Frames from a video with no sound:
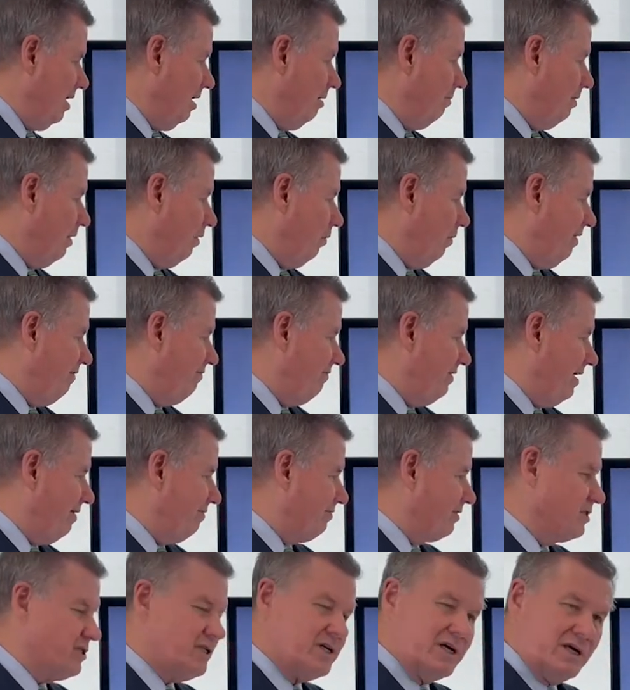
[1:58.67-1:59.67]
but we've
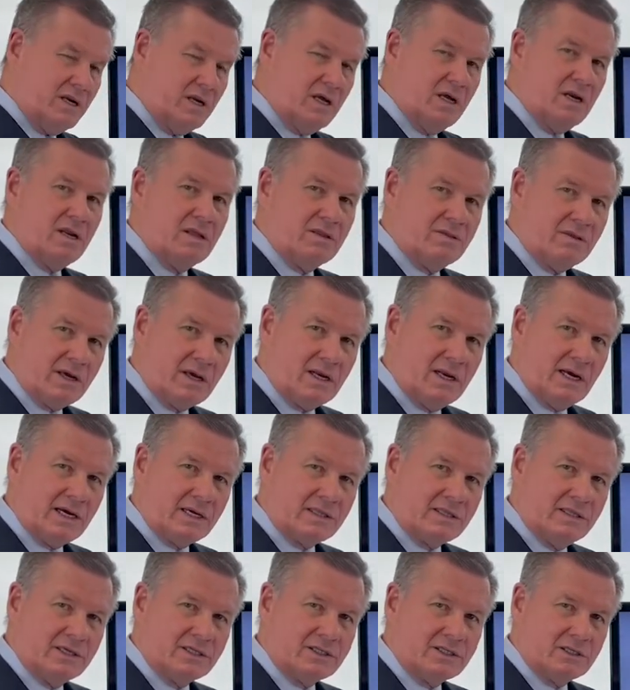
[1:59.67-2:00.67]
never seen anything
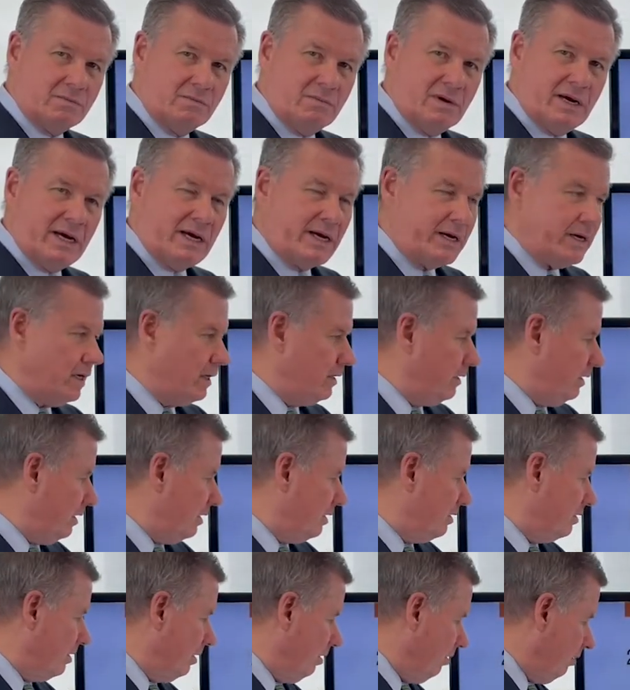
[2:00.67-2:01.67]
like this in my uh,
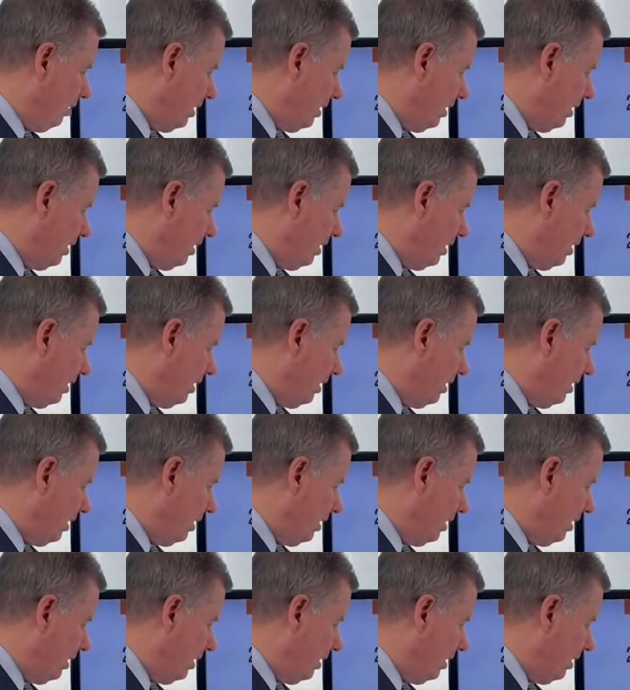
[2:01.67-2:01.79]
adult